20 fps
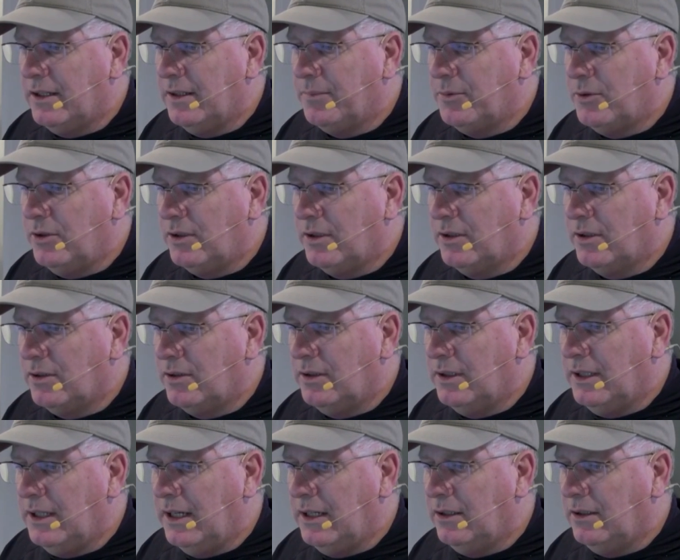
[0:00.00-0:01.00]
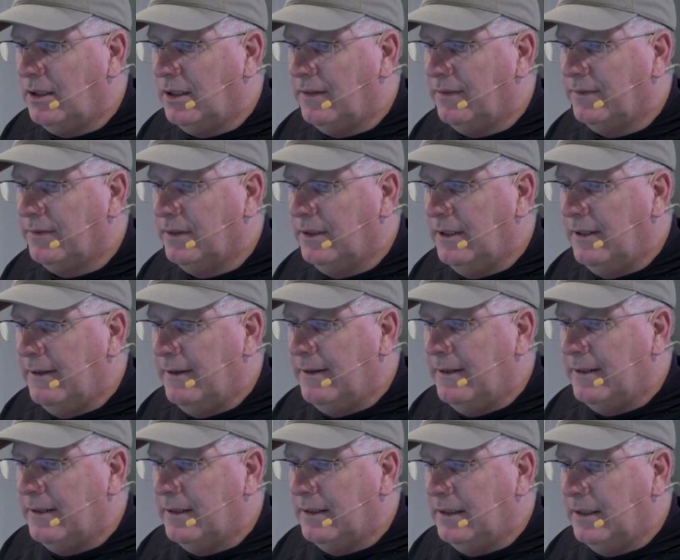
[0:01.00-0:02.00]
You can turn on and off.
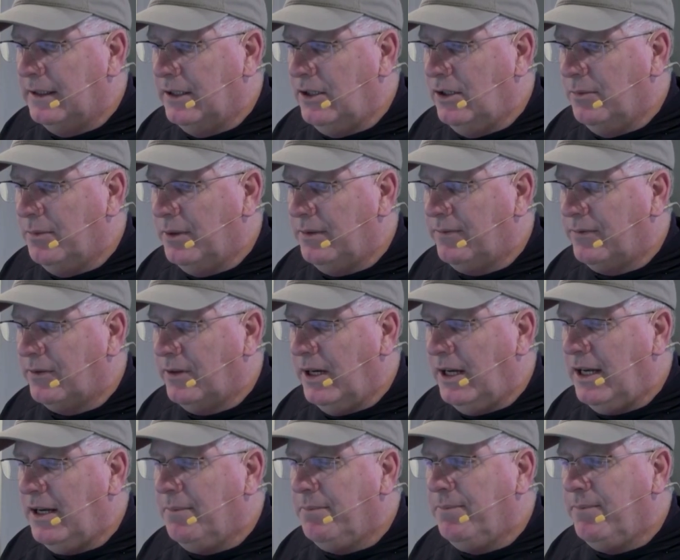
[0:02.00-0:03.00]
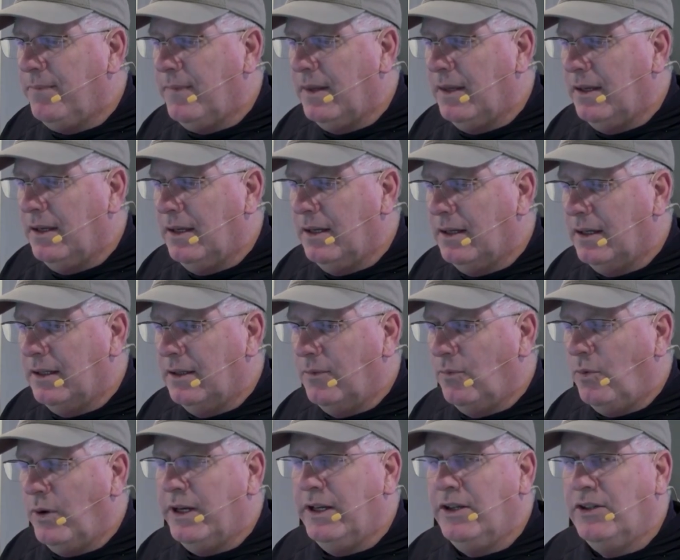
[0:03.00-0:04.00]
Human frame. What
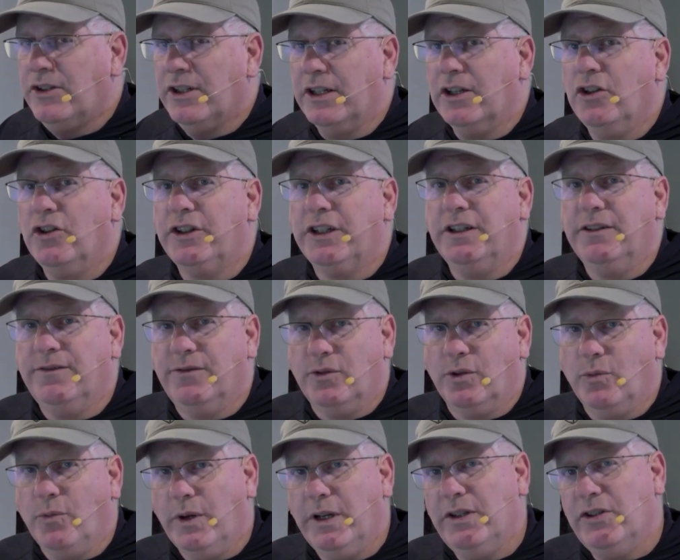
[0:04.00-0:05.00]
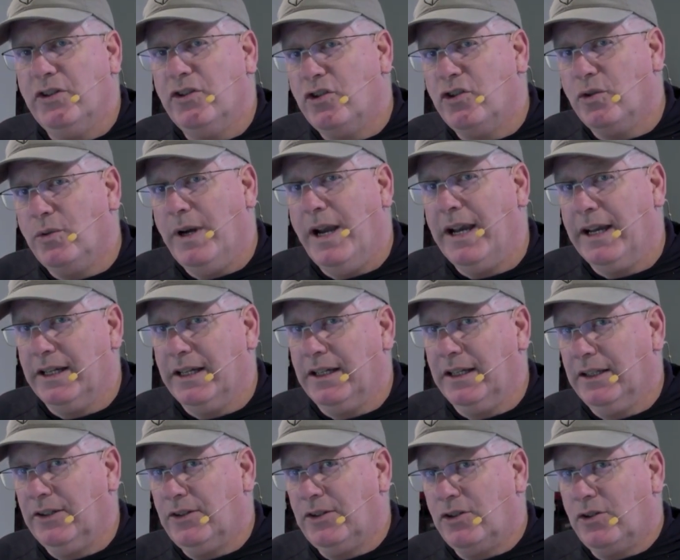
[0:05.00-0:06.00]
is it looking for? What is it tracking? It's
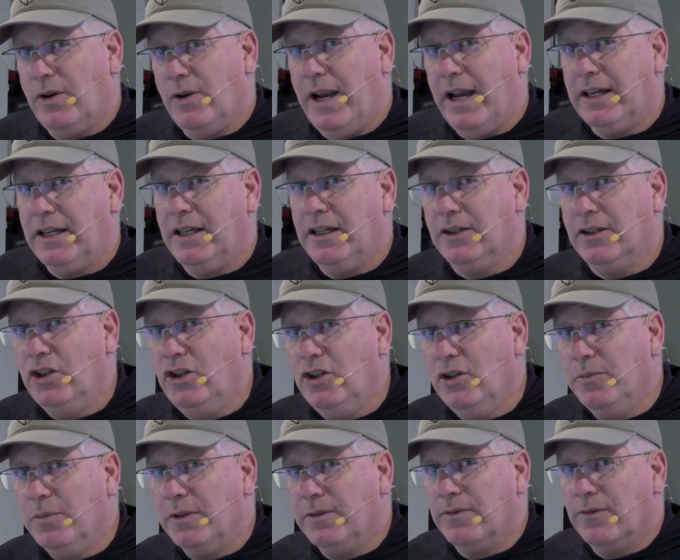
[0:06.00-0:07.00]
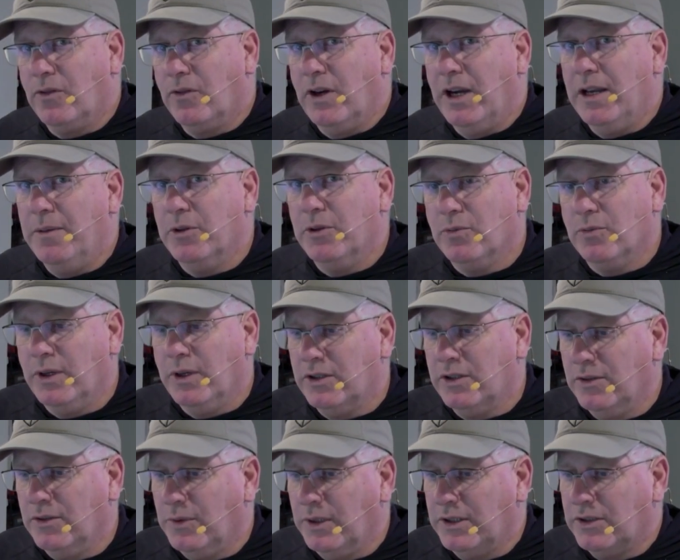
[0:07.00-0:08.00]
tracking a human frame is what
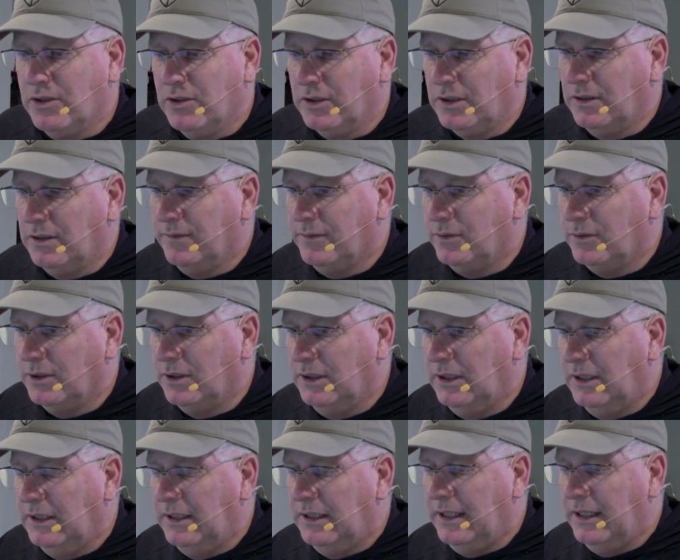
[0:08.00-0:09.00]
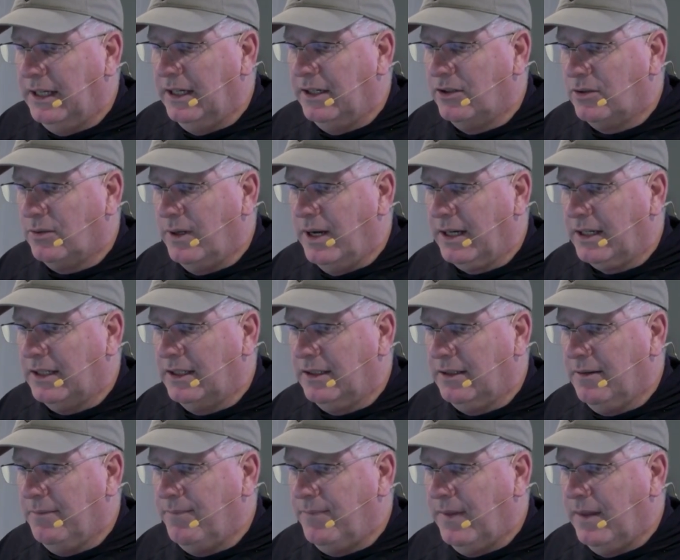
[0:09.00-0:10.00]
it's looking for, and tracking.
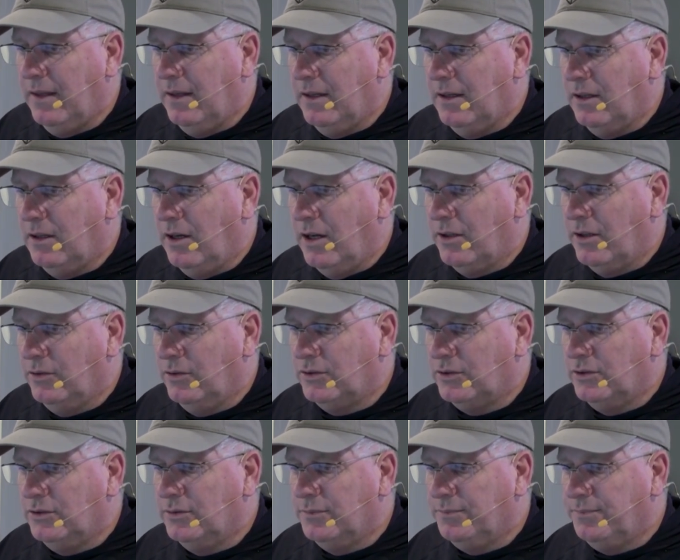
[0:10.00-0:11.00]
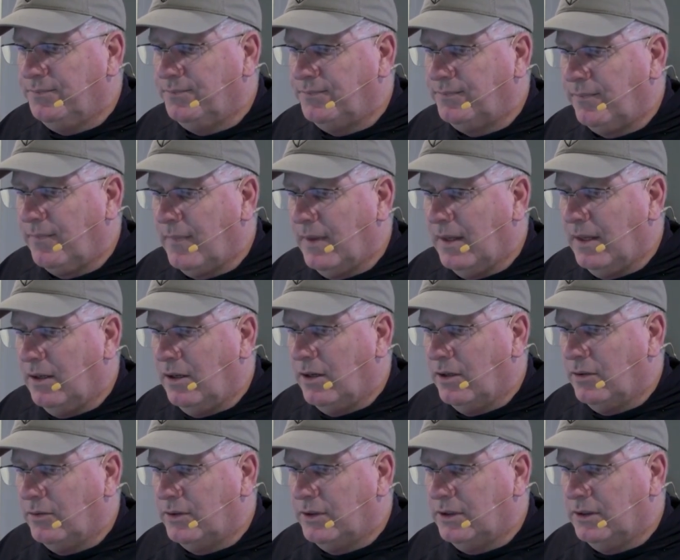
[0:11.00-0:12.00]
Auto zoom, auto
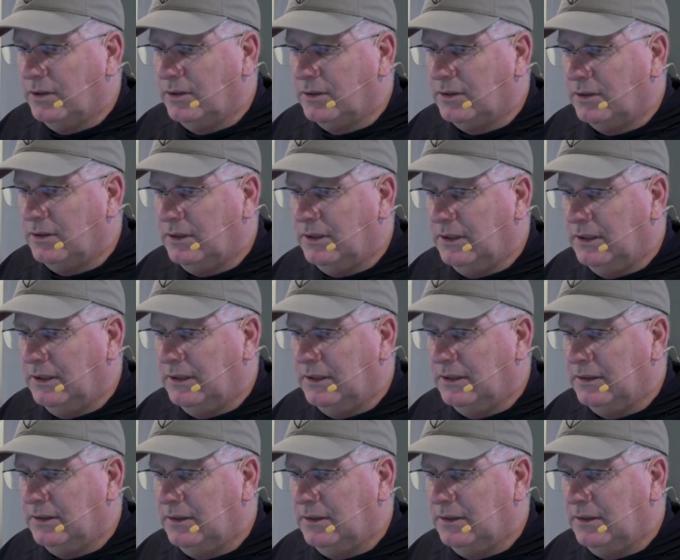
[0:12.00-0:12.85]
tilt are on.